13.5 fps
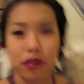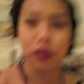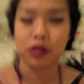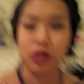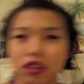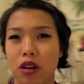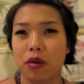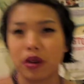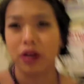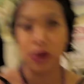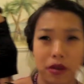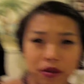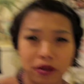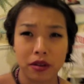saw what
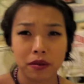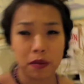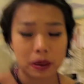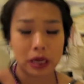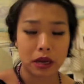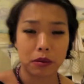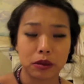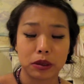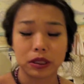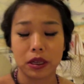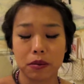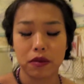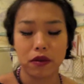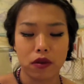her makeup looked
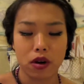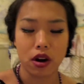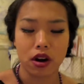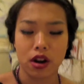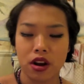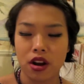like before.